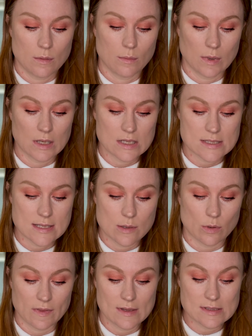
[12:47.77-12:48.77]
I'm going to see
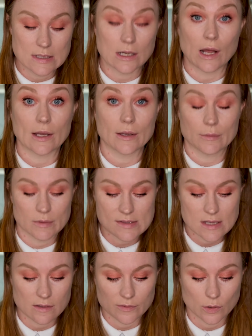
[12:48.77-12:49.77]
what these look like because
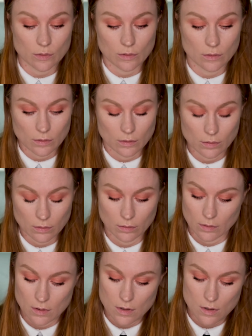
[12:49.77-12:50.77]
I've not
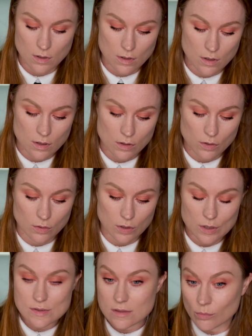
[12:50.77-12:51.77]

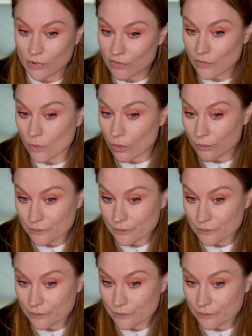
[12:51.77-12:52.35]
used them before.